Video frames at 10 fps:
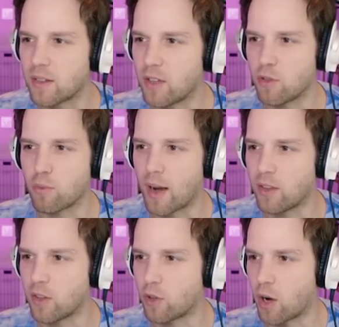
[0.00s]
It takes you right
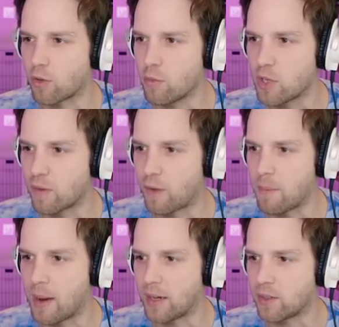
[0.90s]
to the dark room. You can fight
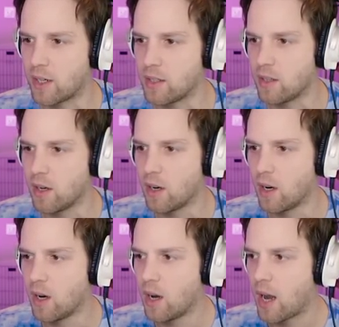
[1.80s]
Mega Satan.
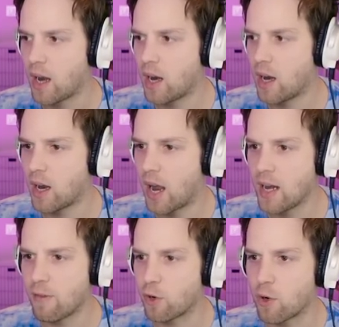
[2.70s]
I, I
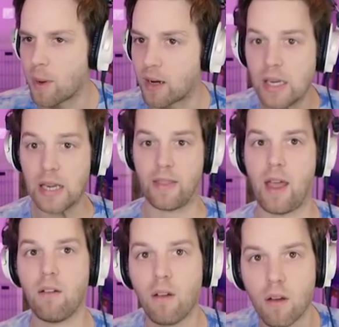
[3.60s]
never knew about any of
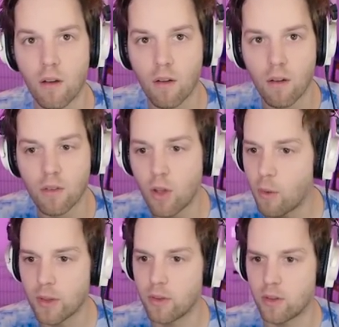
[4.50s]
that.
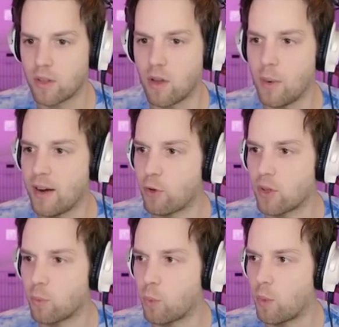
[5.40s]
No, did no one ever
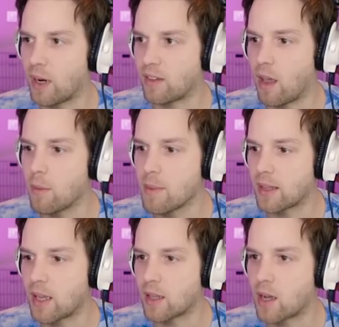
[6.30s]
want to tell me
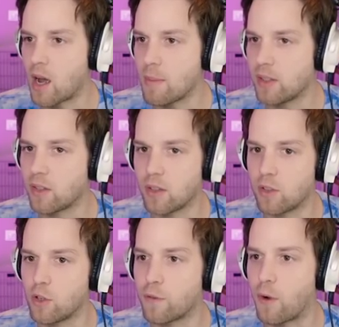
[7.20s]
about that in the comments? It's
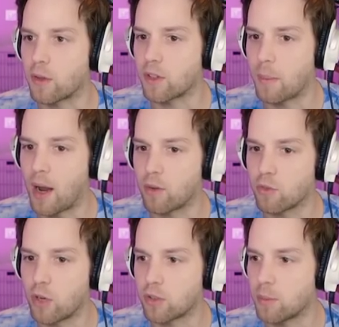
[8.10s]
your fault somehow,
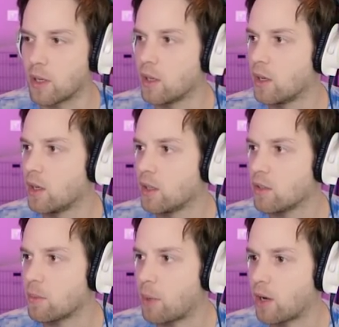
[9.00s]
trust me.
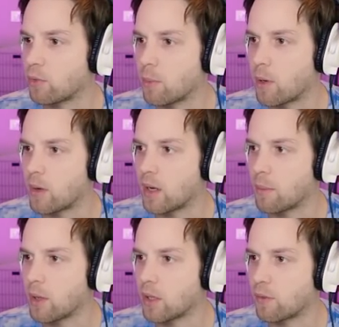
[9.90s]
There's a boss room already,
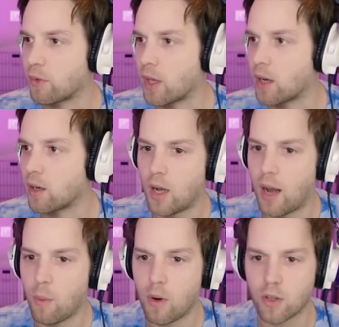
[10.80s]
I'm not looking for that.
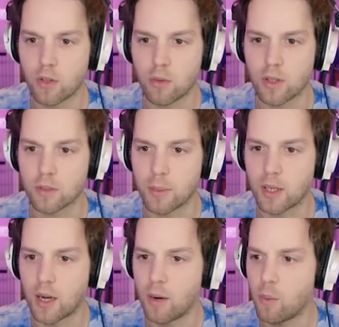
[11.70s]
I want to do this,
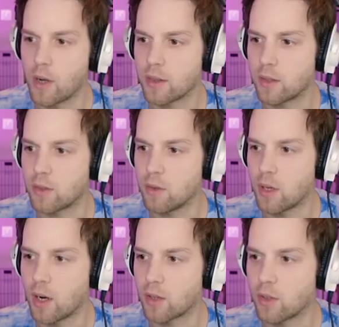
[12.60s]
man. I want this new
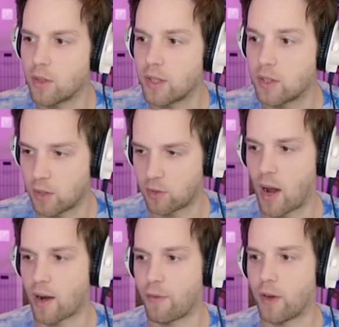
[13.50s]
character. This is a
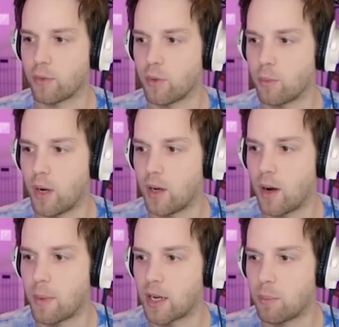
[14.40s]
sacrifice room right here.
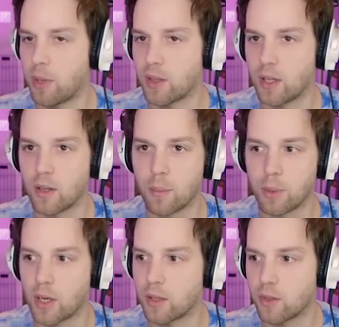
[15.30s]
I'm not going to pick that up
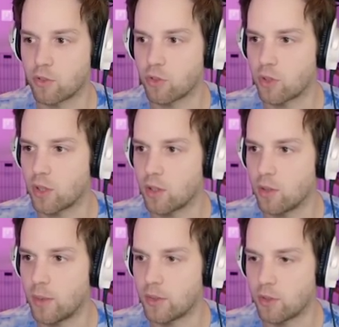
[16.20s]
yet because it's just going to go
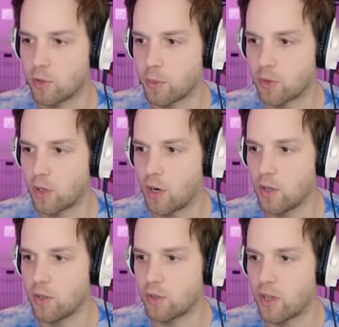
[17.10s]
away. So you're supposed to
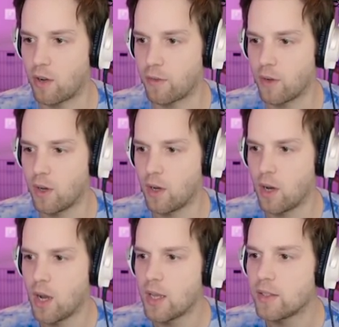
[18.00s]
hurt yourself.
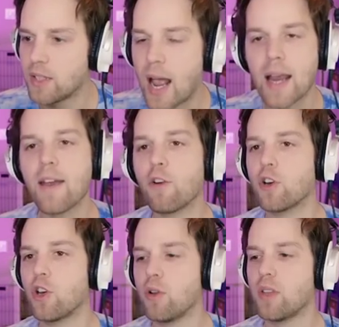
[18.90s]
See, I never
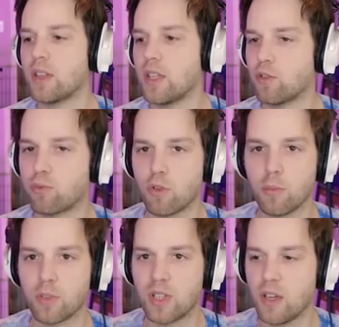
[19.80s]
knew that these
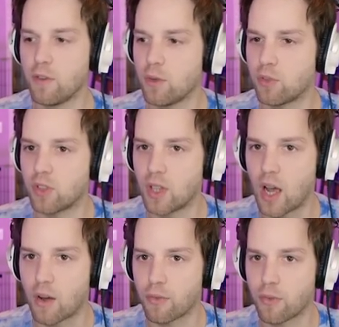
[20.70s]
rooms give you
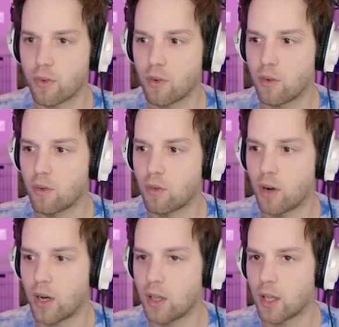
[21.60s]
stuff, right?